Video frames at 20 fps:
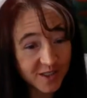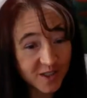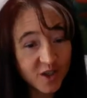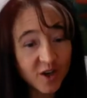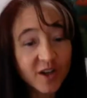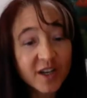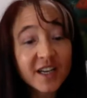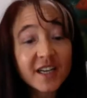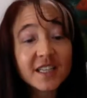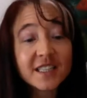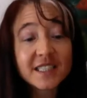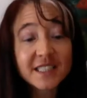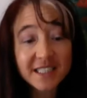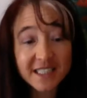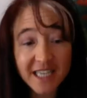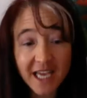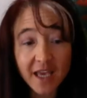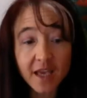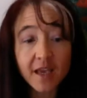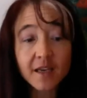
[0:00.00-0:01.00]
you're going to
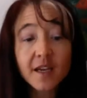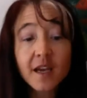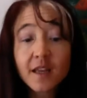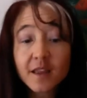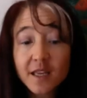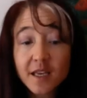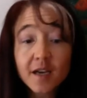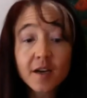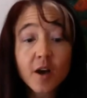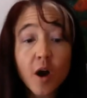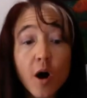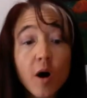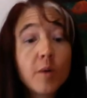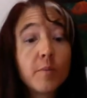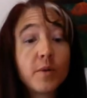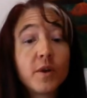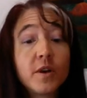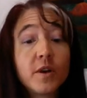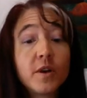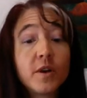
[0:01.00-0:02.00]
state the
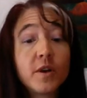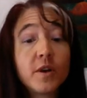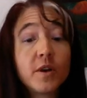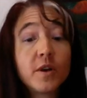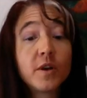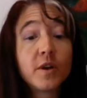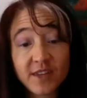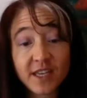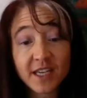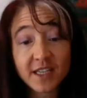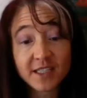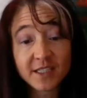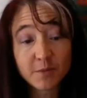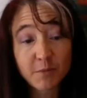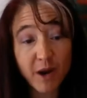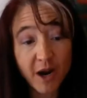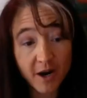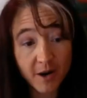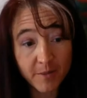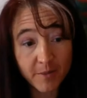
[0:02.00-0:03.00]
accomplishments of the
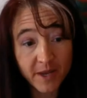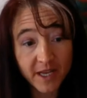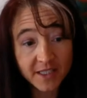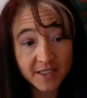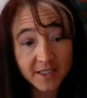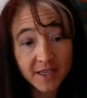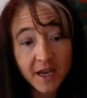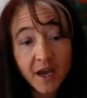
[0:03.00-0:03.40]
experiment.